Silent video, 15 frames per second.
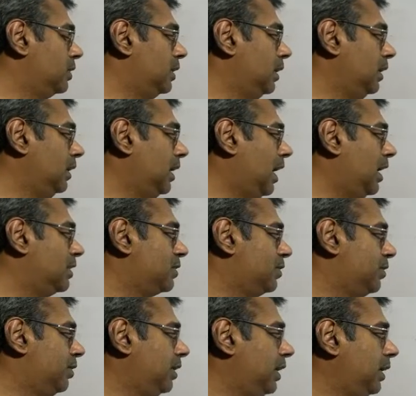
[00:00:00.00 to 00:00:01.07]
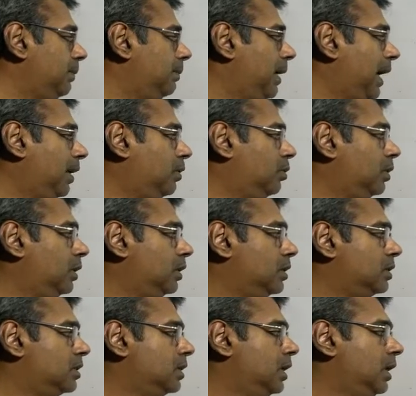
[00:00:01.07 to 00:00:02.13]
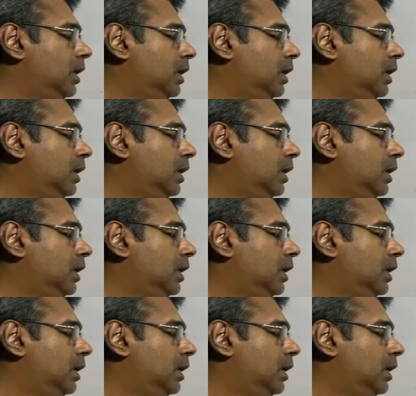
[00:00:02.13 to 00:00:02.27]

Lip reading: the last ray backwards,